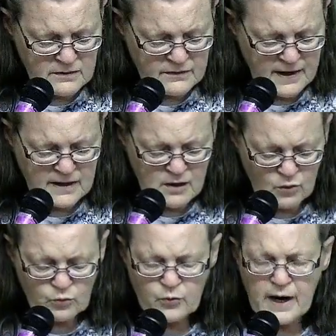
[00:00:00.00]
they
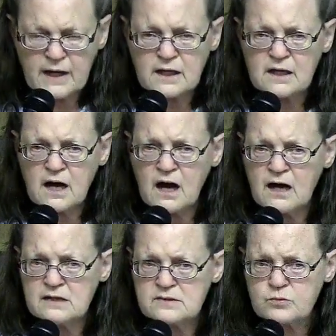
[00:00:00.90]
don't
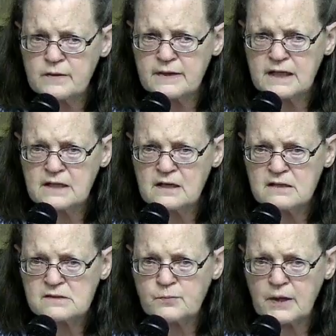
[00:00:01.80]
recognize when he
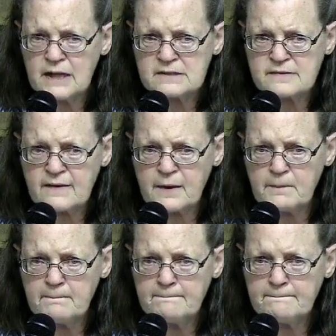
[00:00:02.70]
does bless them.